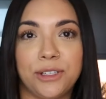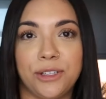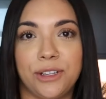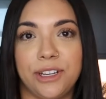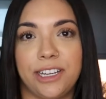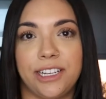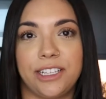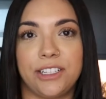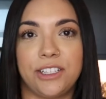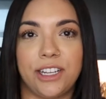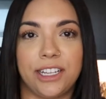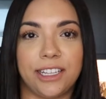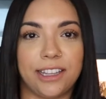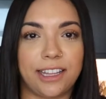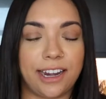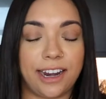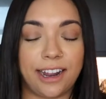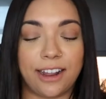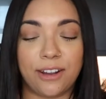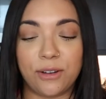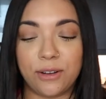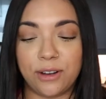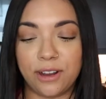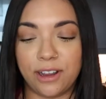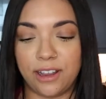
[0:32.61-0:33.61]
so you can check that
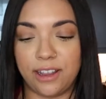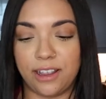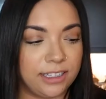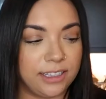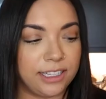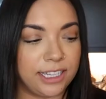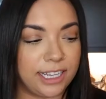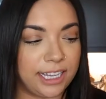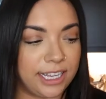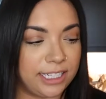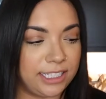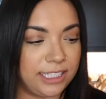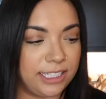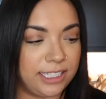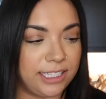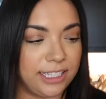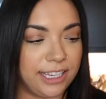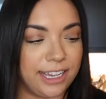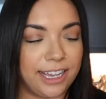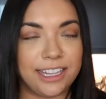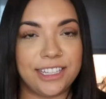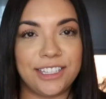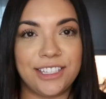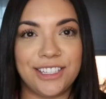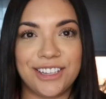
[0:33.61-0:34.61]
out. Let's
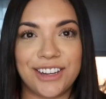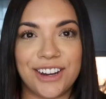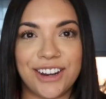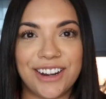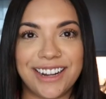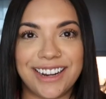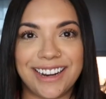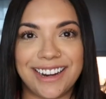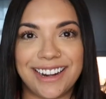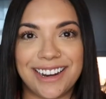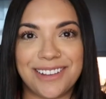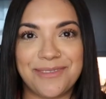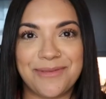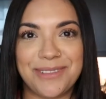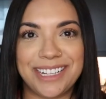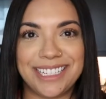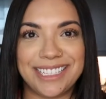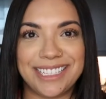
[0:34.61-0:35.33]
get started. I'm